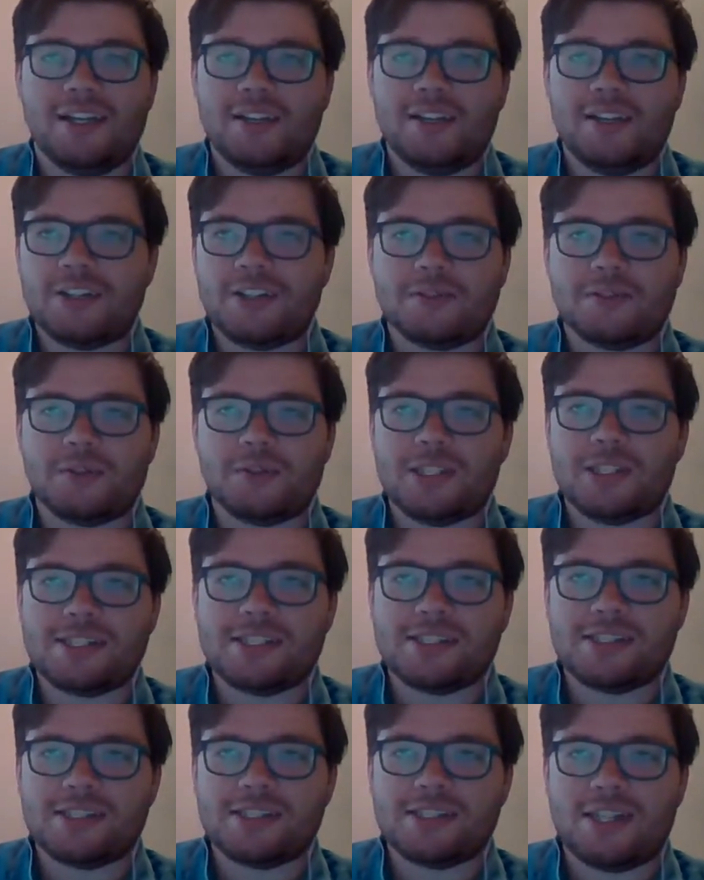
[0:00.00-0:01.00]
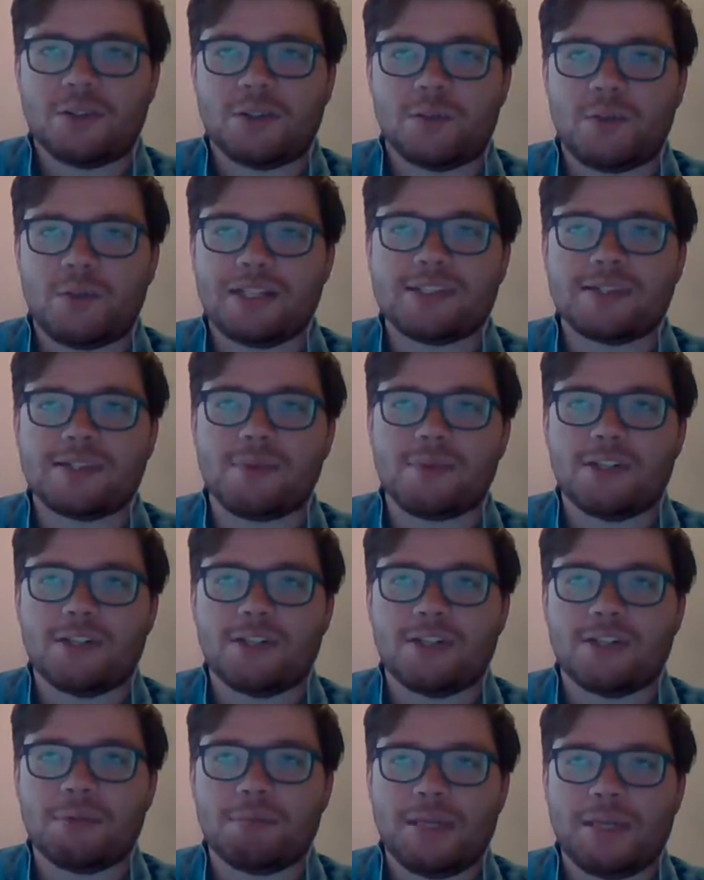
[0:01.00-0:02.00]
There are voices that are way smarter
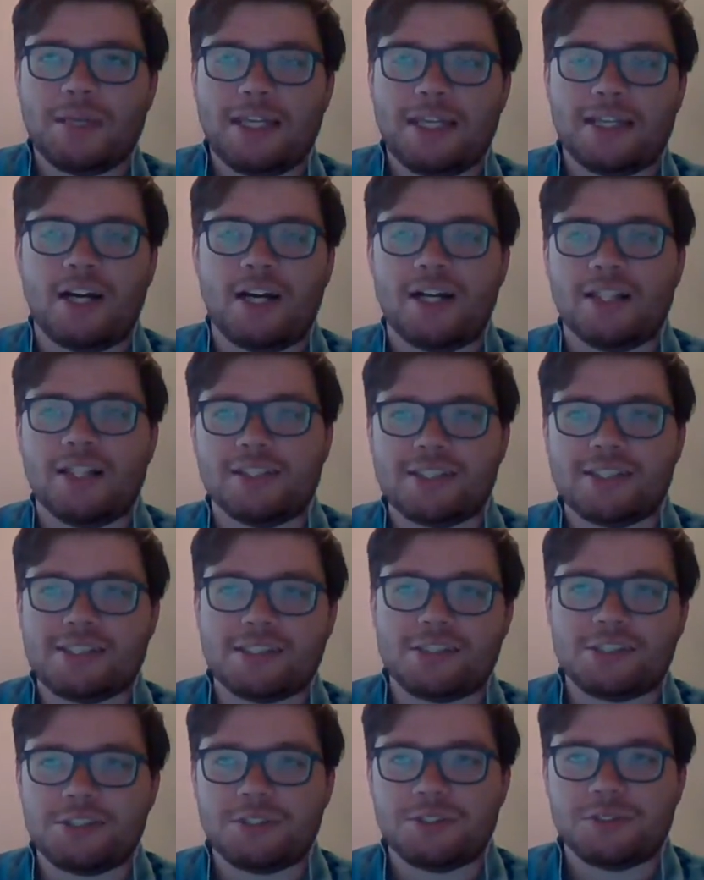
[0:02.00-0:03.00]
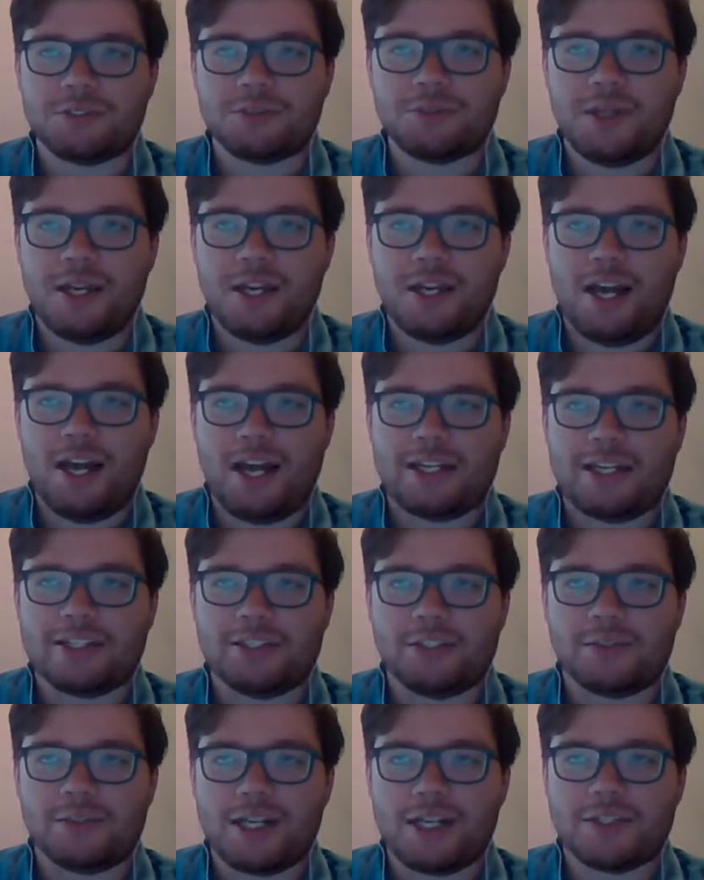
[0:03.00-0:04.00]
than me on this issue. I
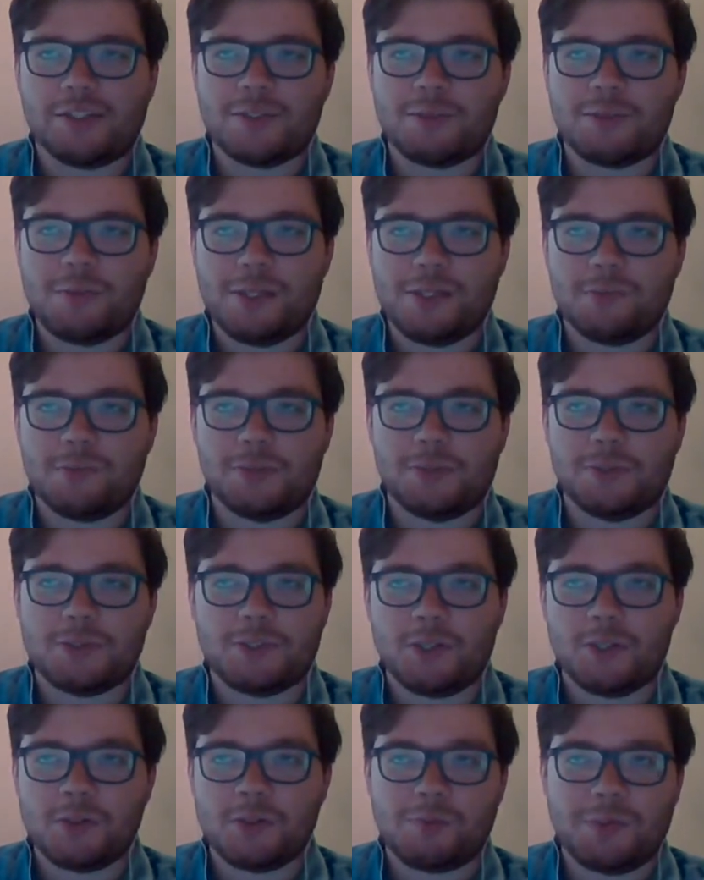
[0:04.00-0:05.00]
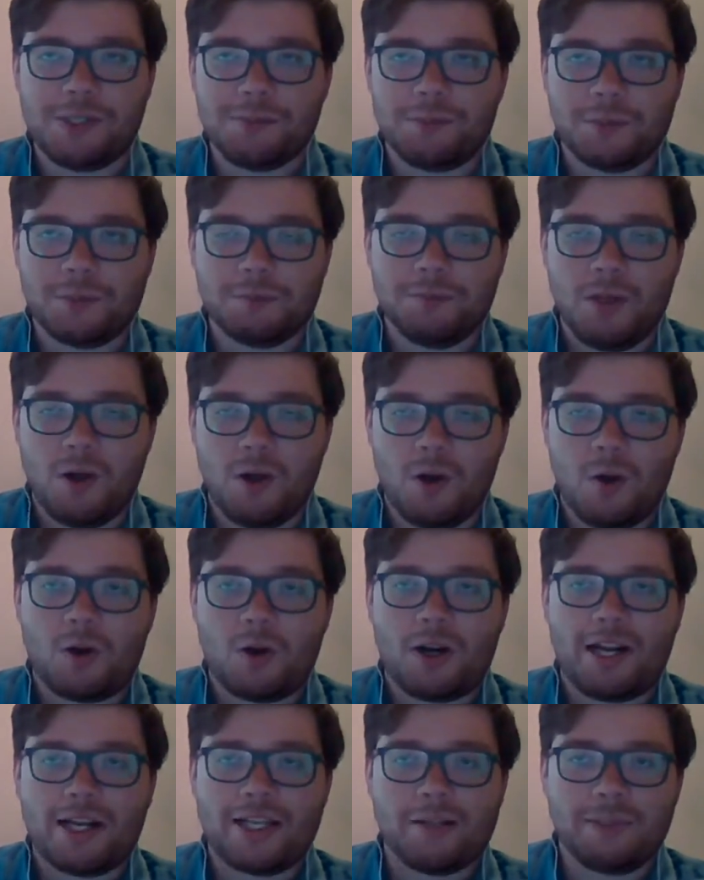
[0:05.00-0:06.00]
can direct those people to those people,
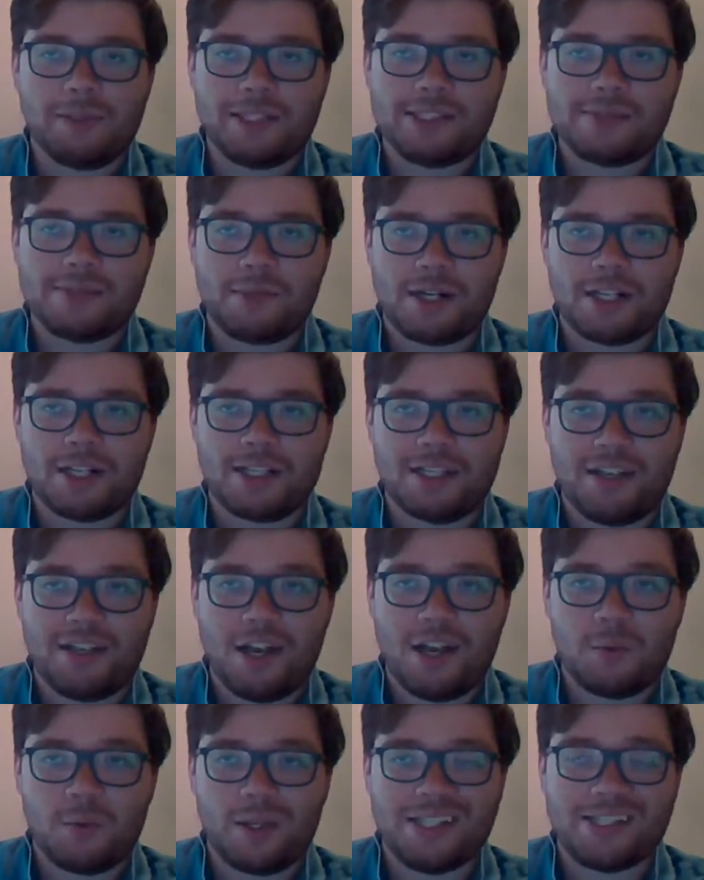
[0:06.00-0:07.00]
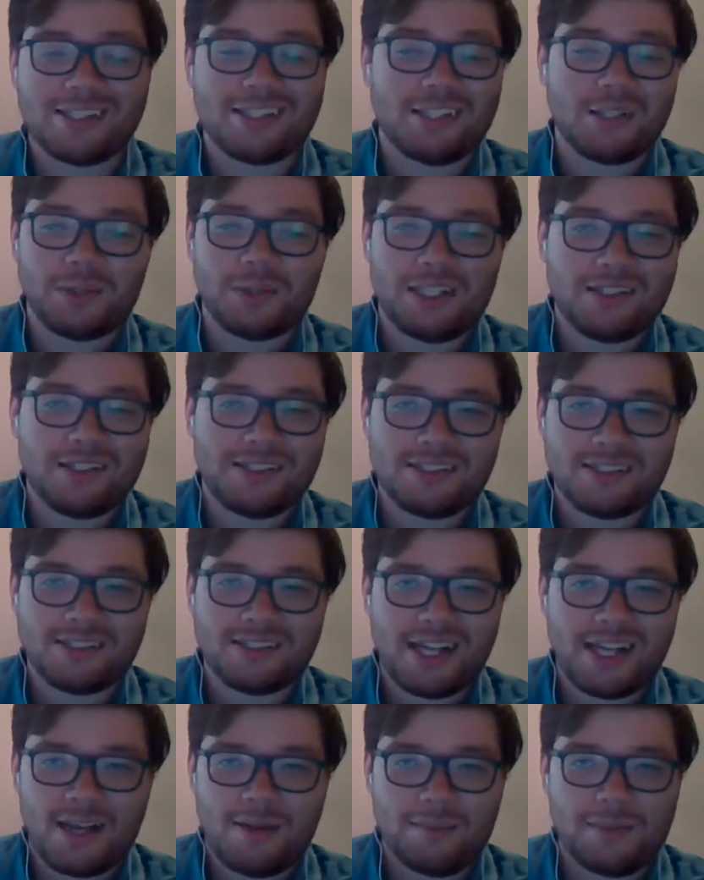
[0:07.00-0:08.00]
or I can be smart and not waste anyone else's
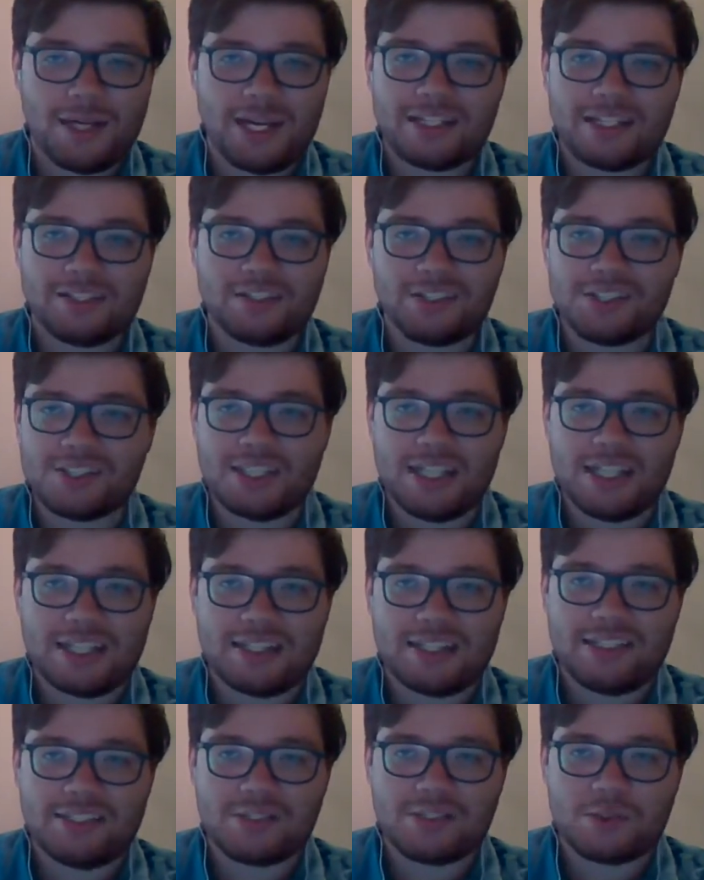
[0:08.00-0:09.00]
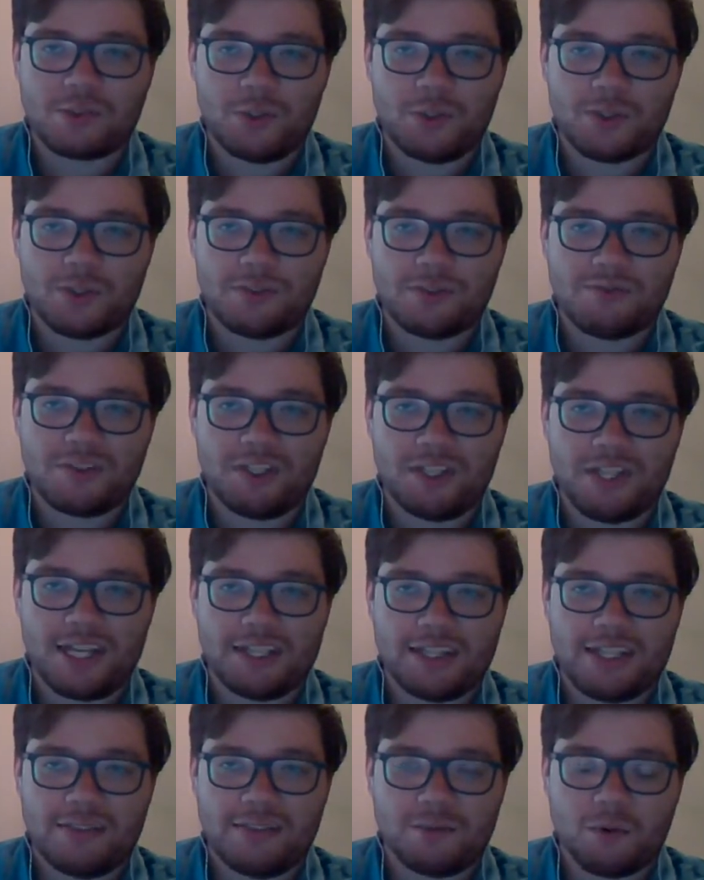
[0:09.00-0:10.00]
time, and I can just let these trolls feel
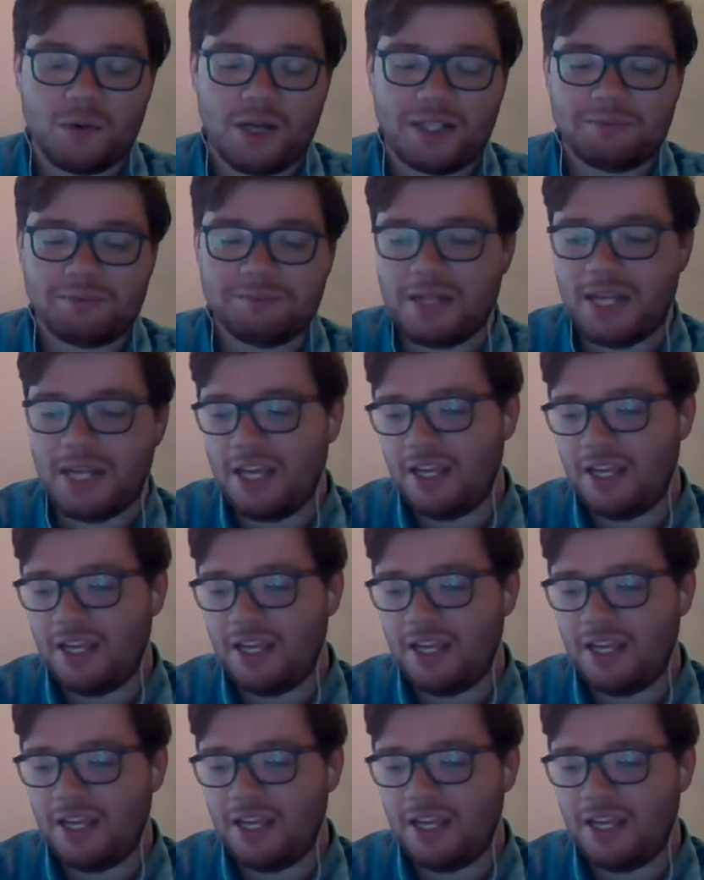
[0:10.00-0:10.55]
like they've won.